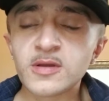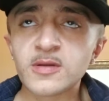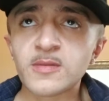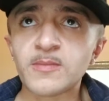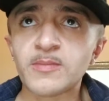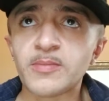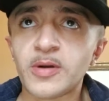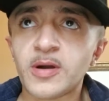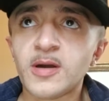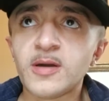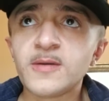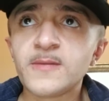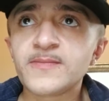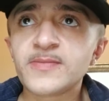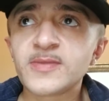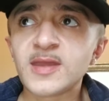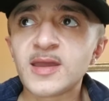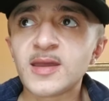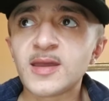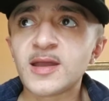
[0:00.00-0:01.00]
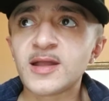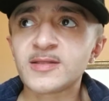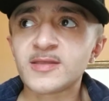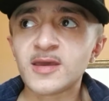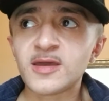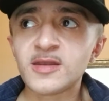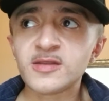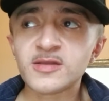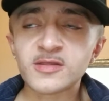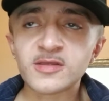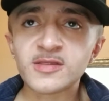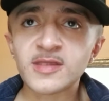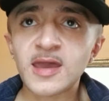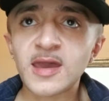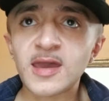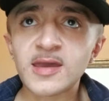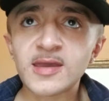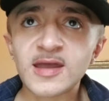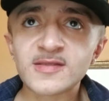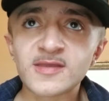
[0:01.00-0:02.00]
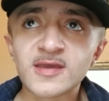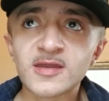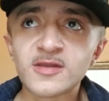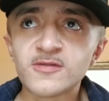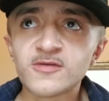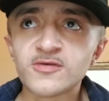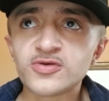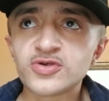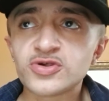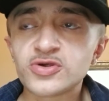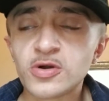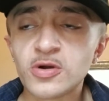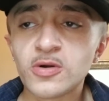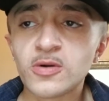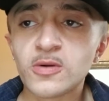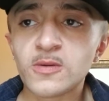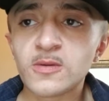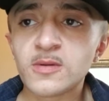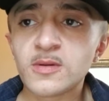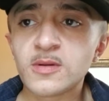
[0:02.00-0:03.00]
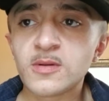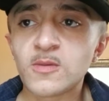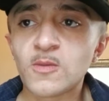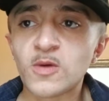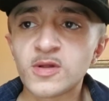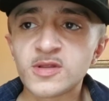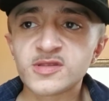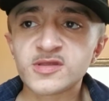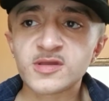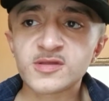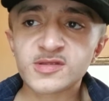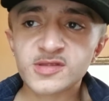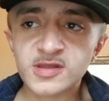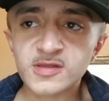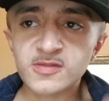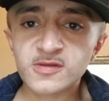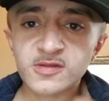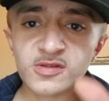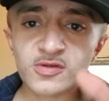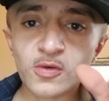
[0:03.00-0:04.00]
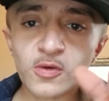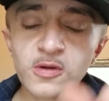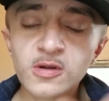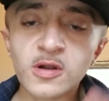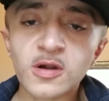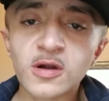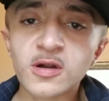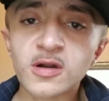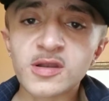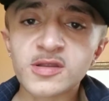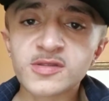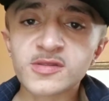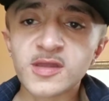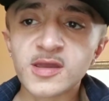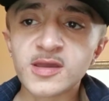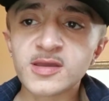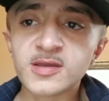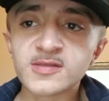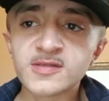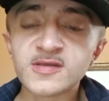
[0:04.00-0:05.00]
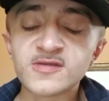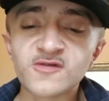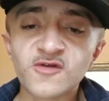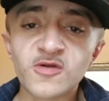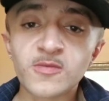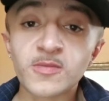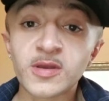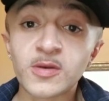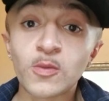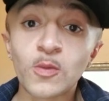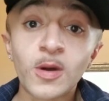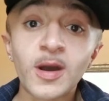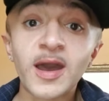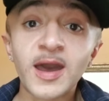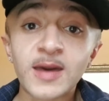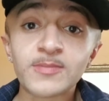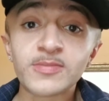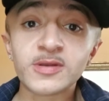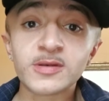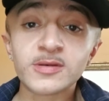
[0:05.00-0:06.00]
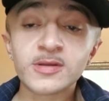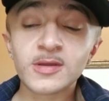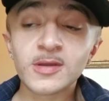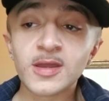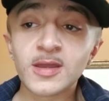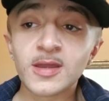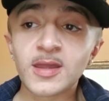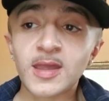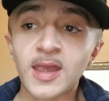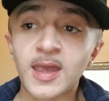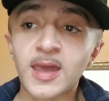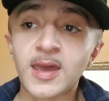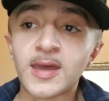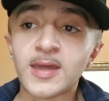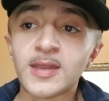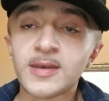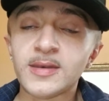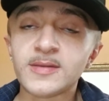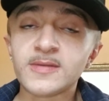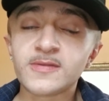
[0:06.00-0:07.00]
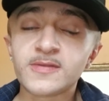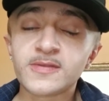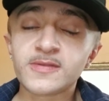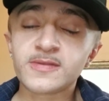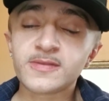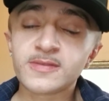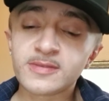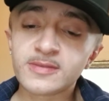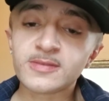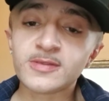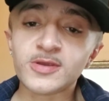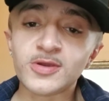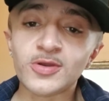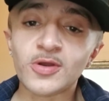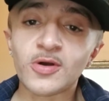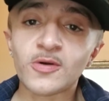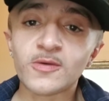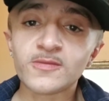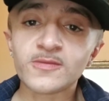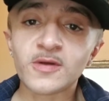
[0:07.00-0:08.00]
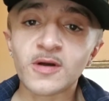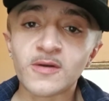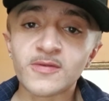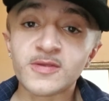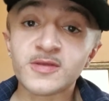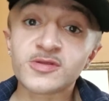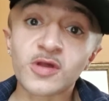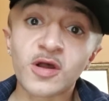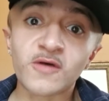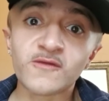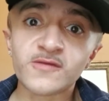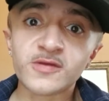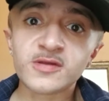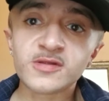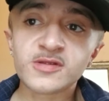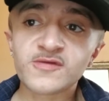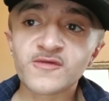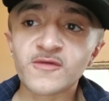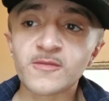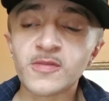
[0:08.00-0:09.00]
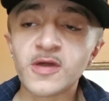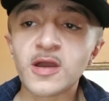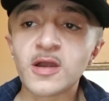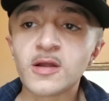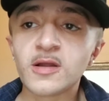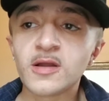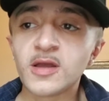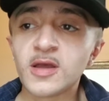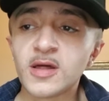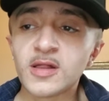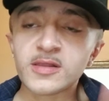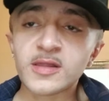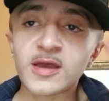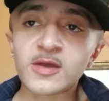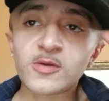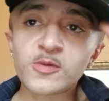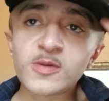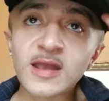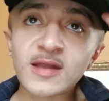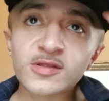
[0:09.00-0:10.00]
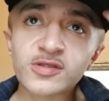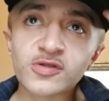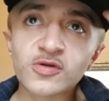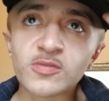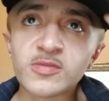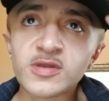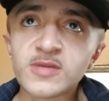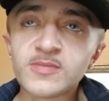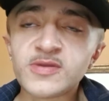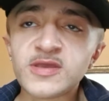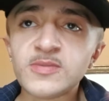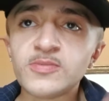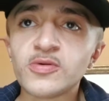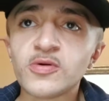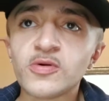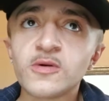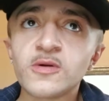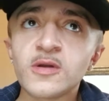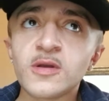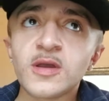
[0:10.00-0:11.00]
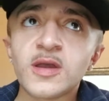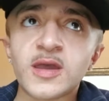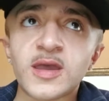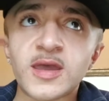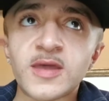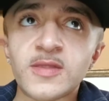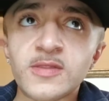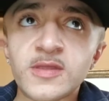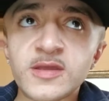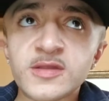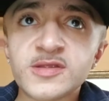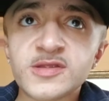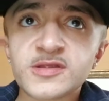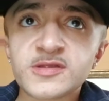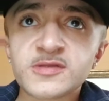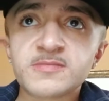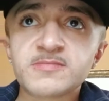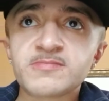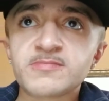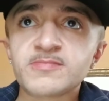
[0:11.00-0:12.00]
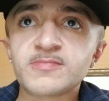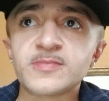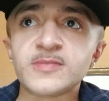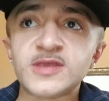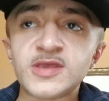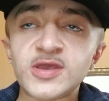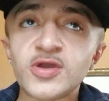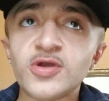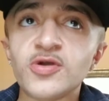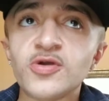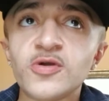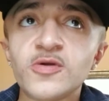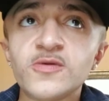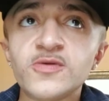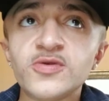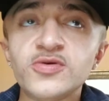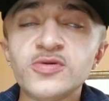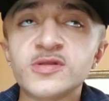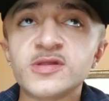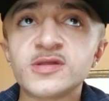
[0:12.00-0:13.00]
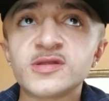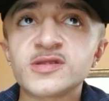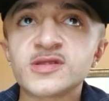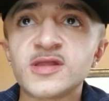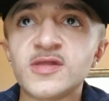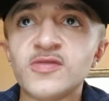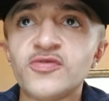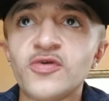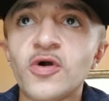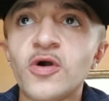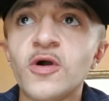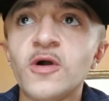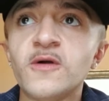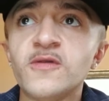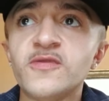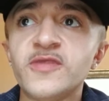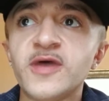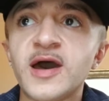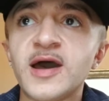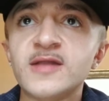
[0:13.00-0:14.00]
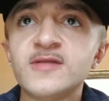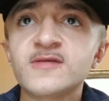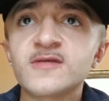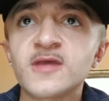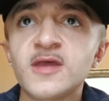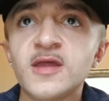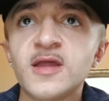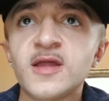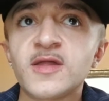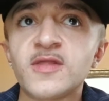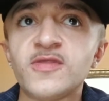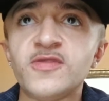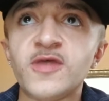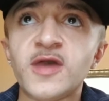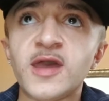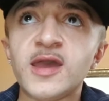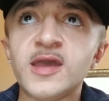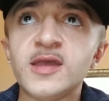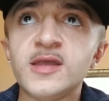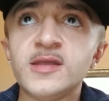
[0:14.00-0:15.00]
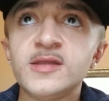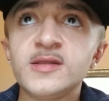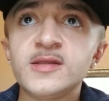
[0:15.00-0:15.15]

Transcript: But at the end of the day, at the end of the show, once they see the scorecards, they could determine what happened. And, you know, it's obvious from there. Like, we had so many people in this year using synthol that they